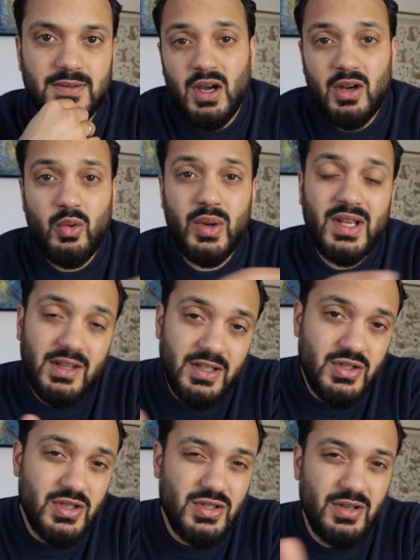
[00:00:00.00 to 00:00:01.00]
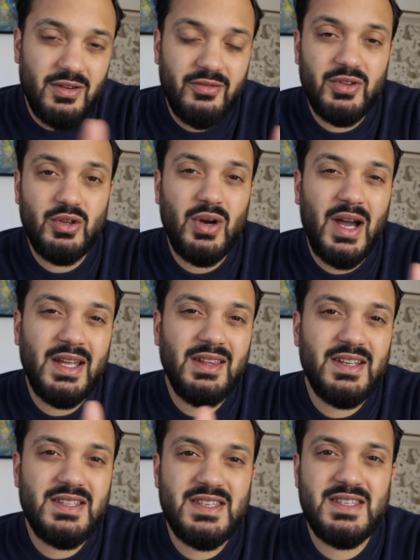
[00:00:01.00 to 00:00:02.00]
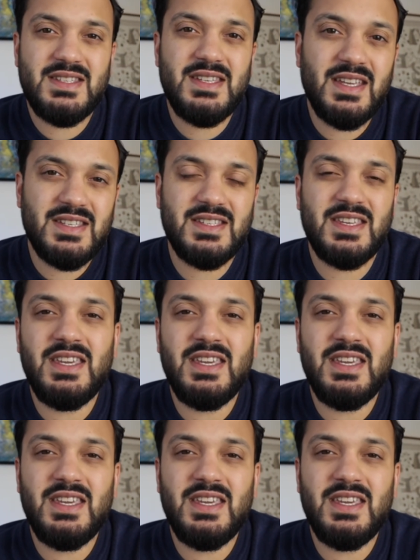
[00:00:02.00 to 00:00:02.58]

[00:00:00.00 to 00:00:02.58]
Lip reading: A quick literature review highlights 6